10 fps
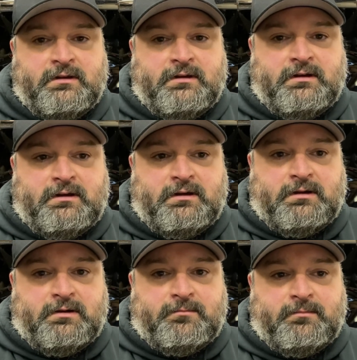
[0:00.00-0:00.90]

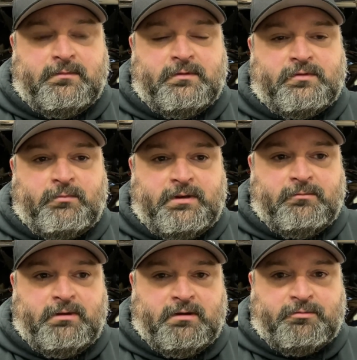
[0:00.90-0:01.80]
So we
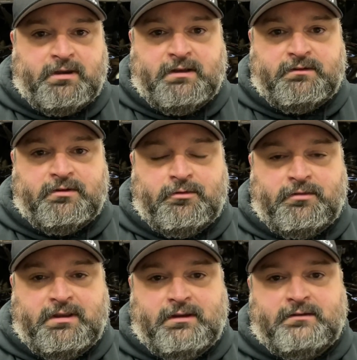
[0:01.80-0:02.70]
upgraded to
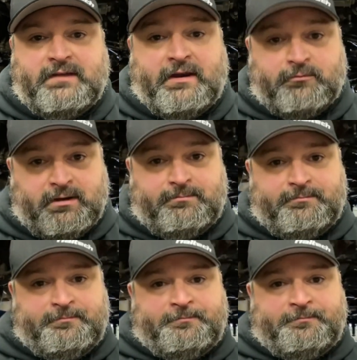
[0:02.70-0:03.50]
the 10 rib